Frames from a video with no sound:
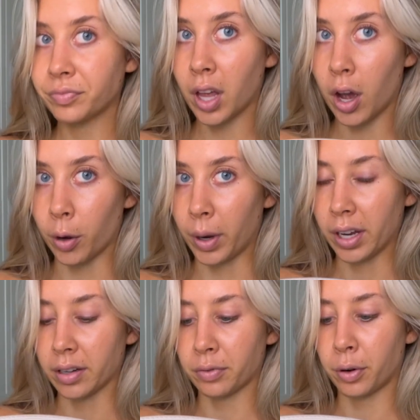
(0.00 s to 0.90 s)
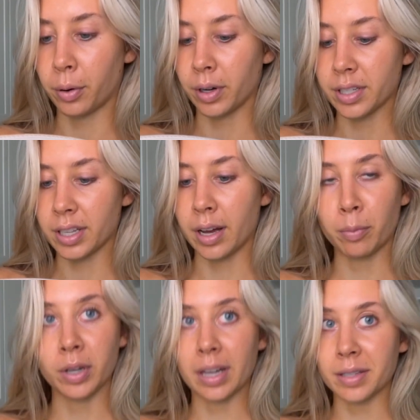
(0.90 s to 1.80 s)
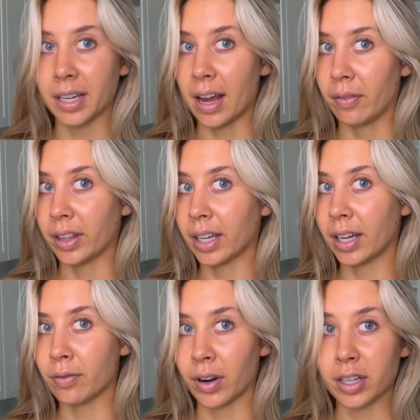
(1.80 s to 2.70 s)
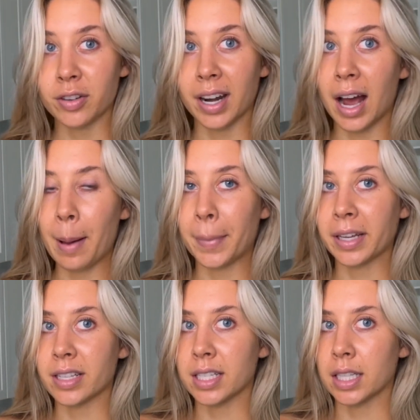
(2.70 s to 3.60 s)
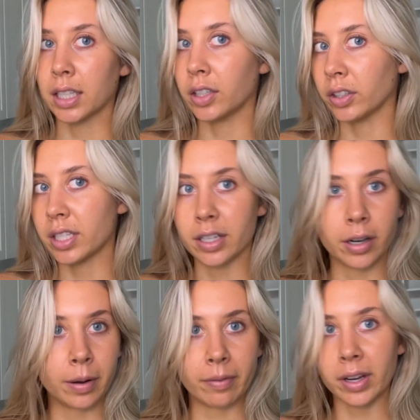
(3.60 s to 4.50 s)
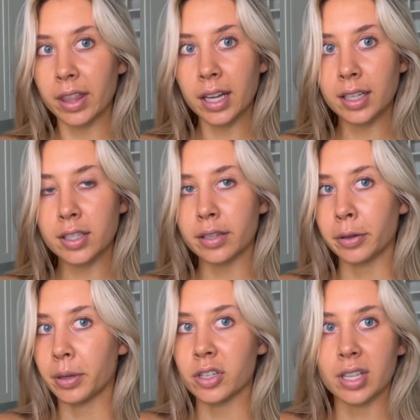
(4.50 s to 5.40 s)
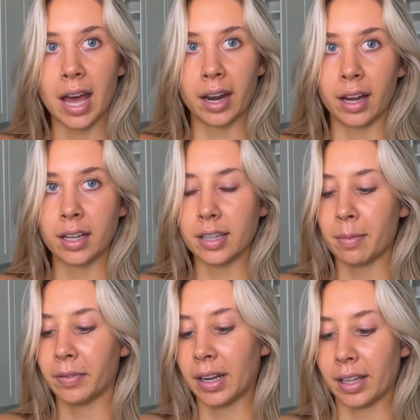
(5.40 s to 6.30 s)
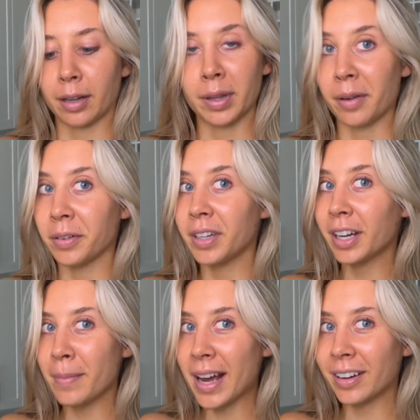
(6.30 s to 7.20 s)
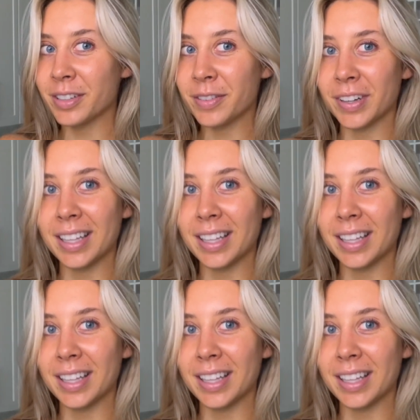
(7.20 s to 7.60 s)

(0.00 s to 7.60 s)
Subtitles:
Oh, and of course, we're dousing everything in Frank's Red Hot because it's literally zero everything. So you can just add it on top of anything without ruining your macros for the